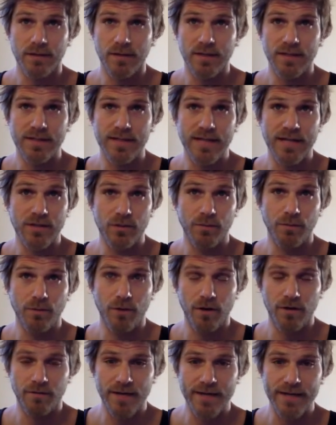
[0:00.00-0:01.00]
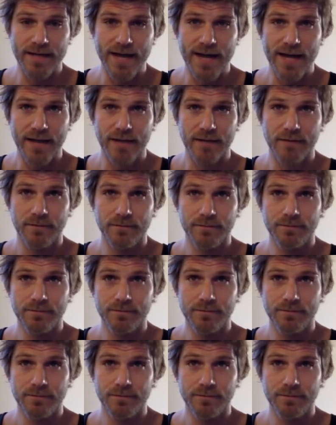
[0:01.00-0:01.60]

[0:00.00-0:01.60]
an essential part of my diet.